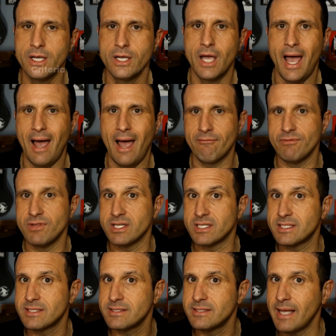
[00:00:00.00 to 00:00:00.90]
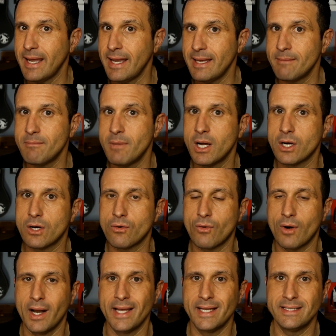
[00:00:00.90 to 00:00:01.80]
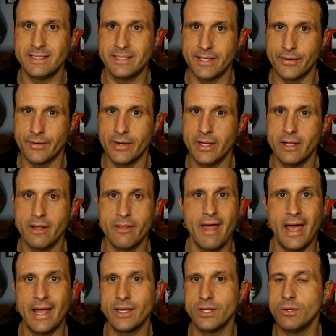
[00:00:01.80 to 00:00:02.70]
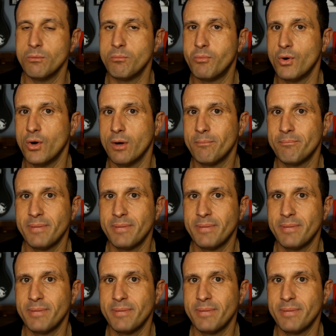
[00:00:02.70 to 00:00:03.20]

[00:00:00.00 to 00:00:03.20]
Have the same criteria that you put